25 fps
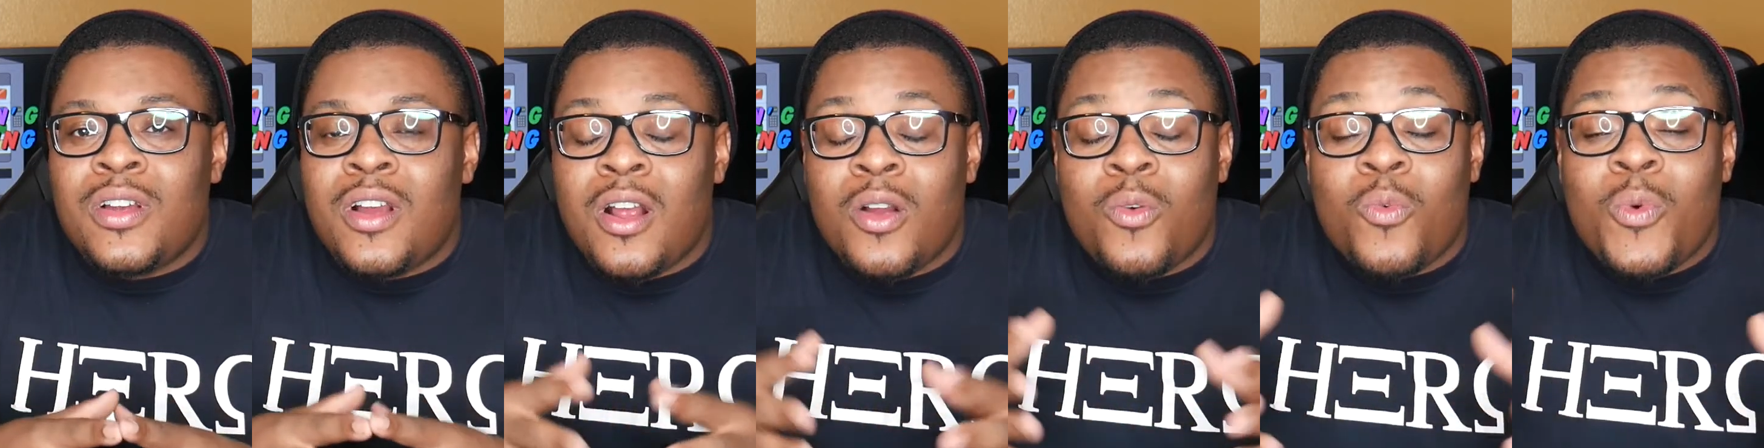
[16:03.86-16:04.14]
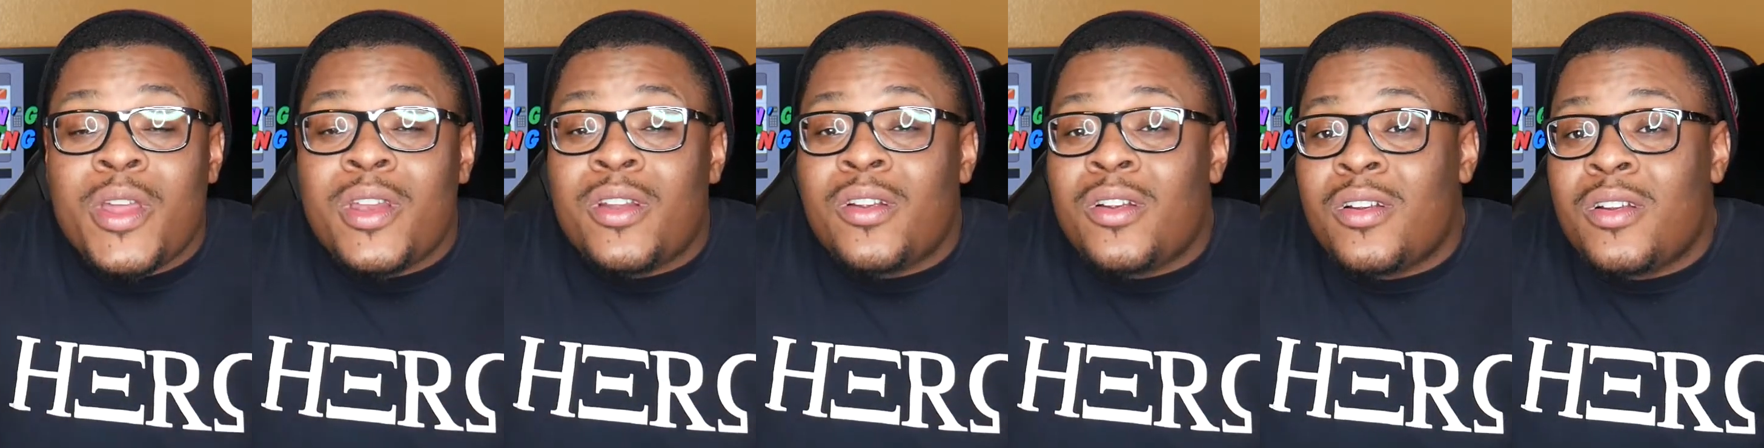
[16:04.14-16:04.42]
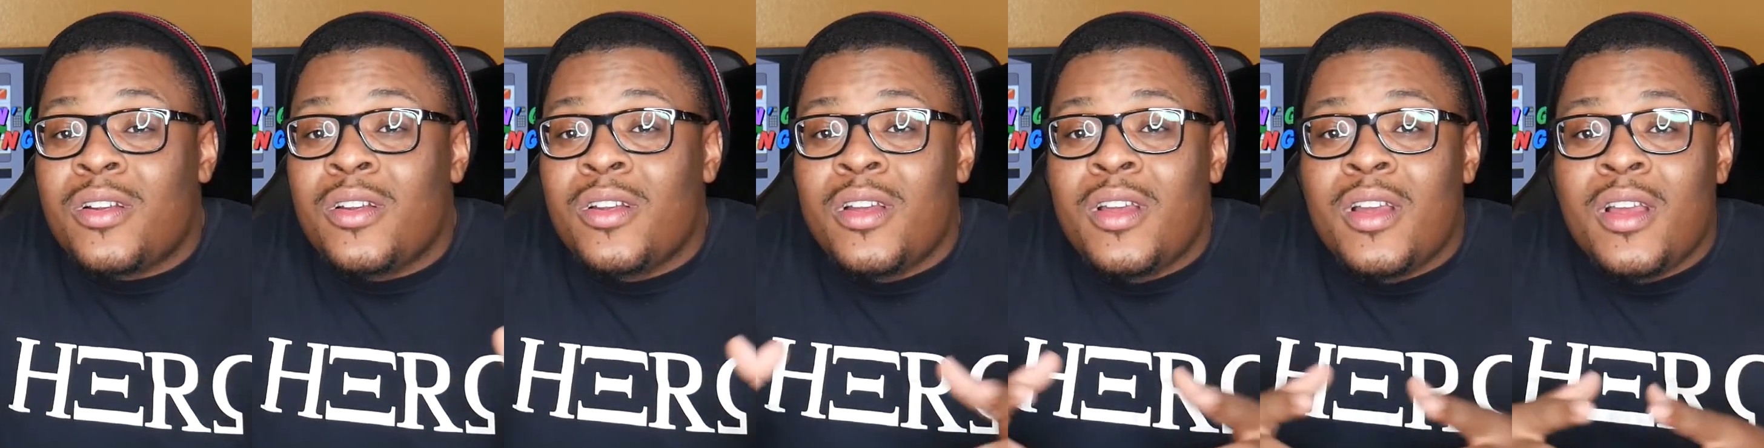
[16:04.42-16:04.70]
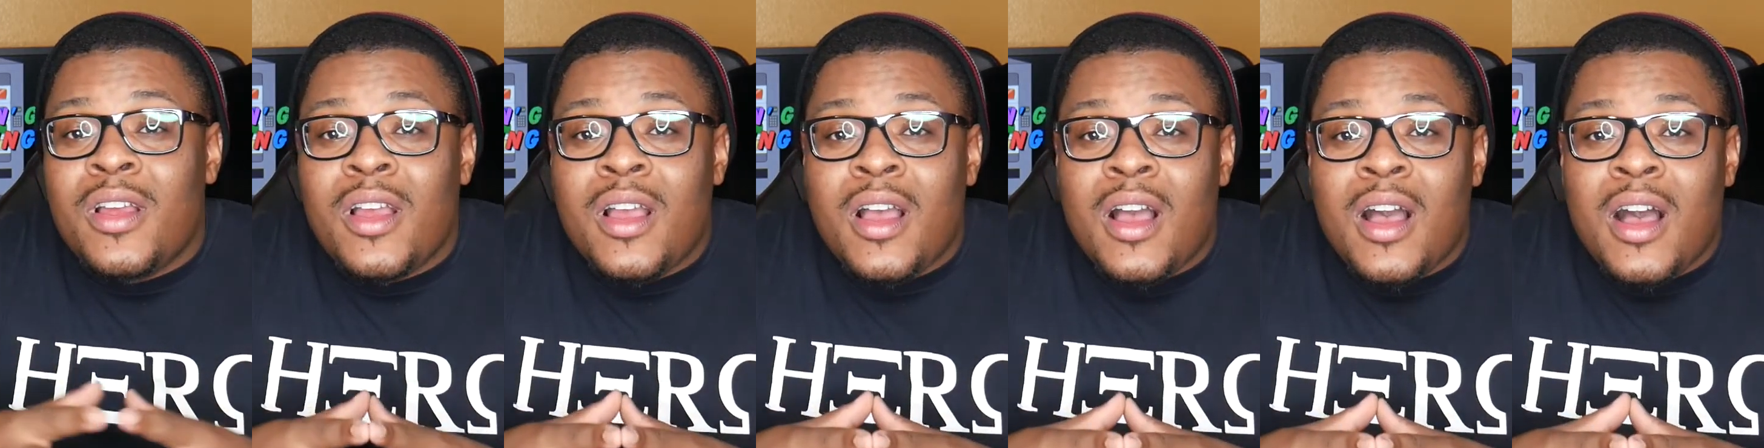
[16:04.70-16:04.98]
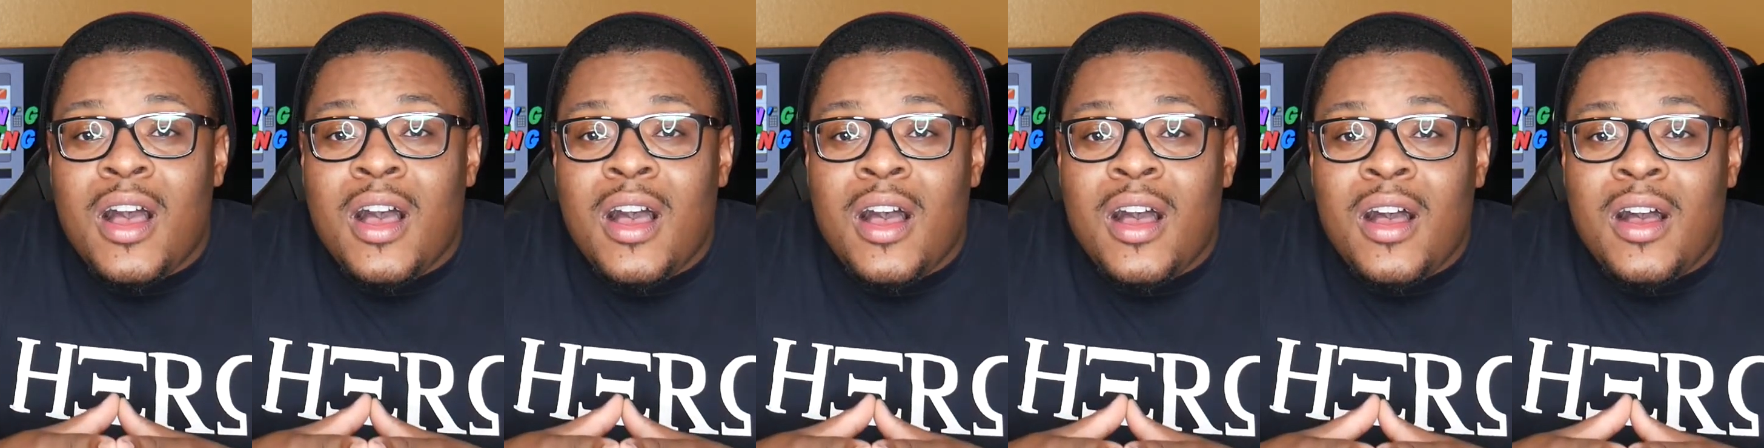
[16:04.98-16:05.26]
or winner,
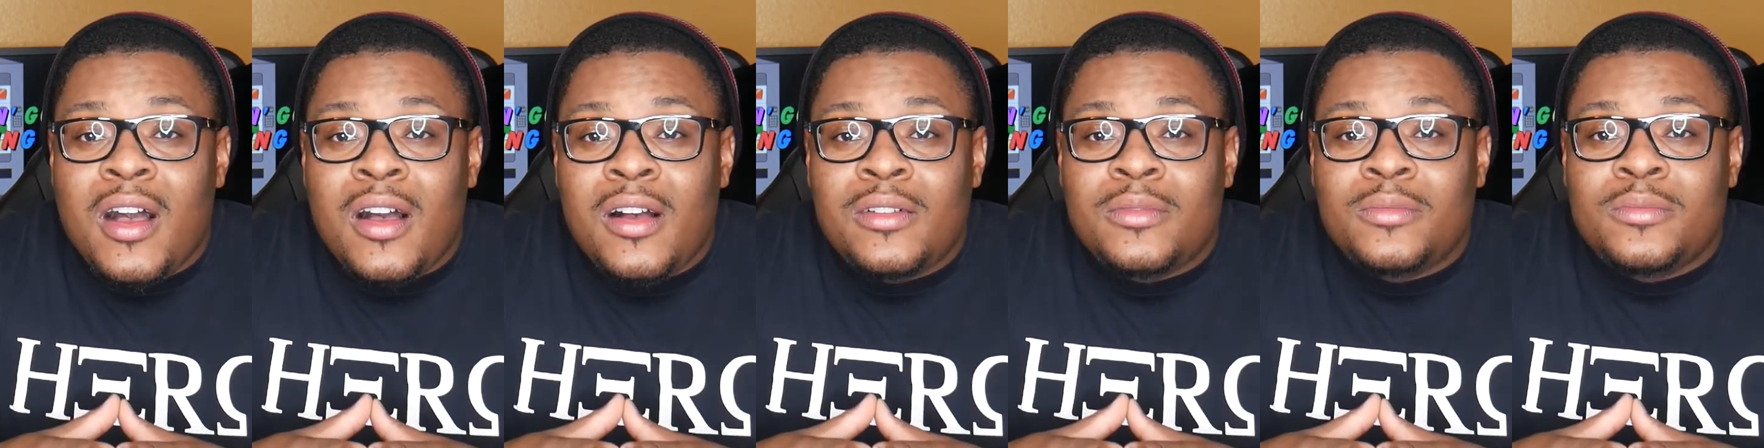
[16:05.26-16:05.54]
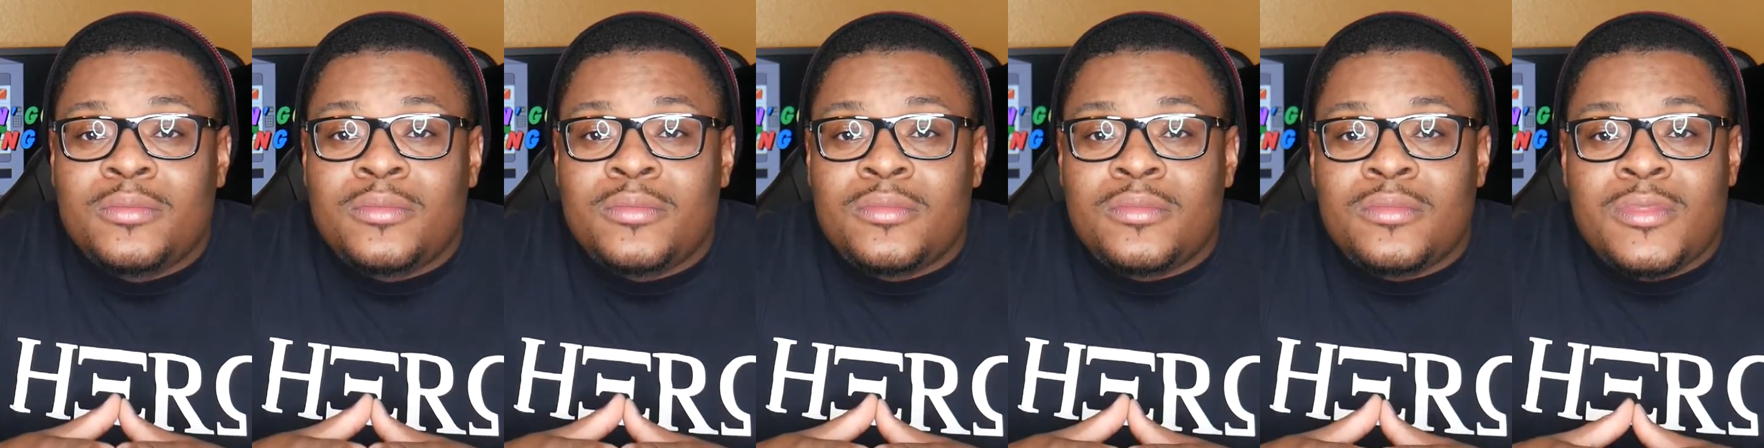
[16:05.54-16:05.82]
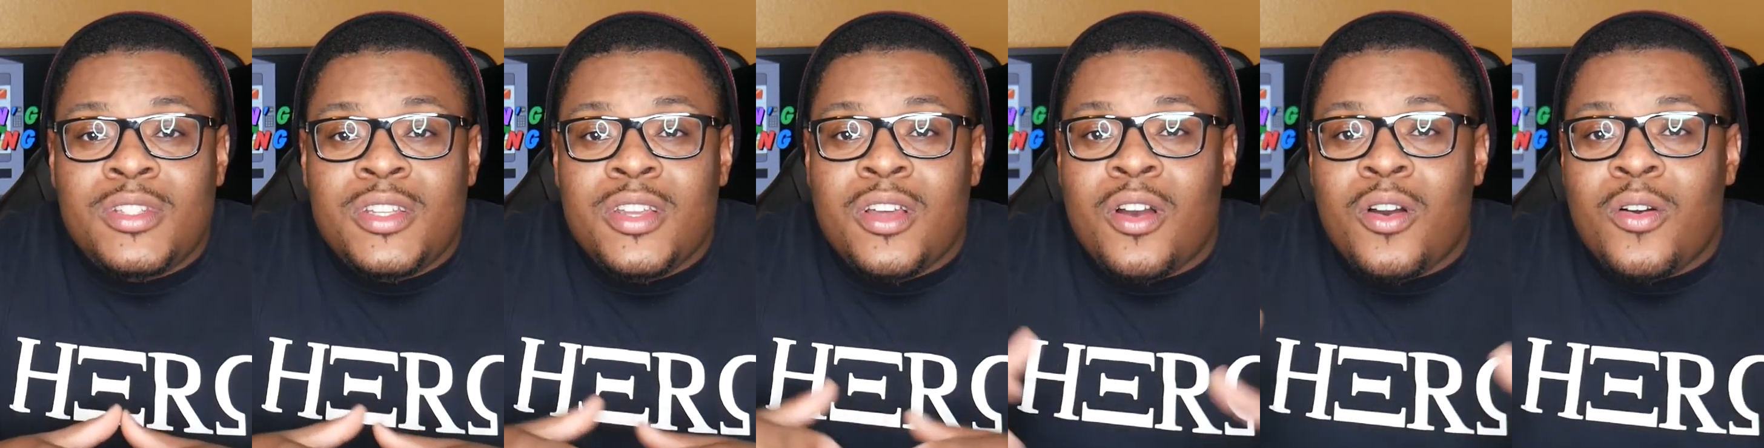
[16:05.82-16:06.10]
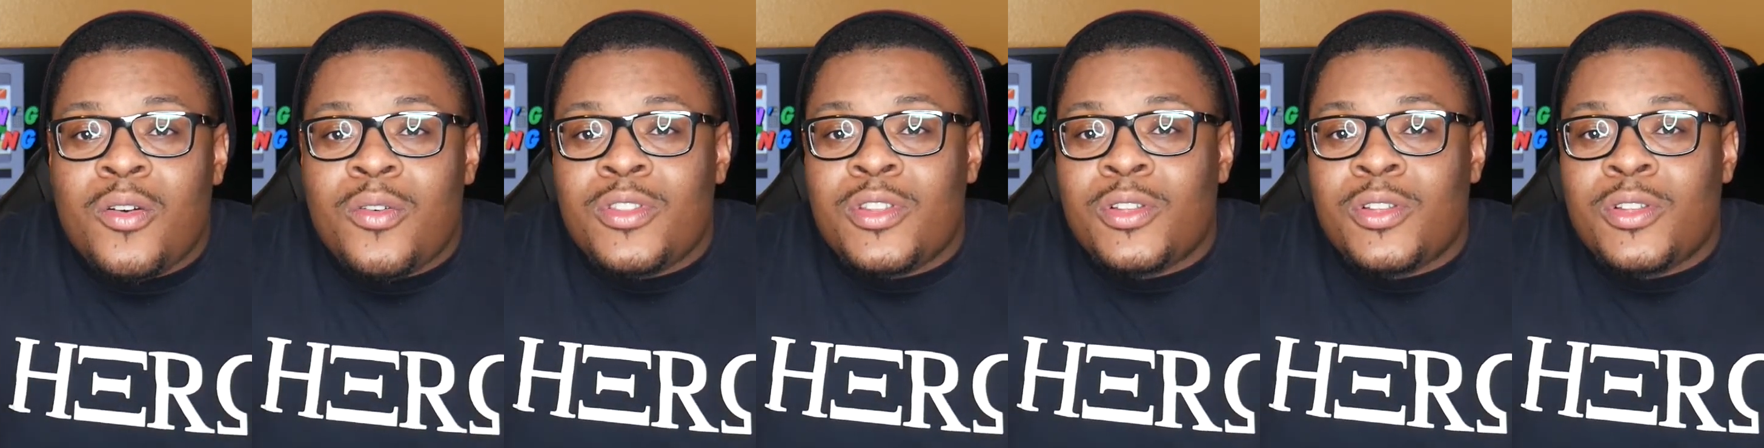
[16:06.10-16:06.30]
you know,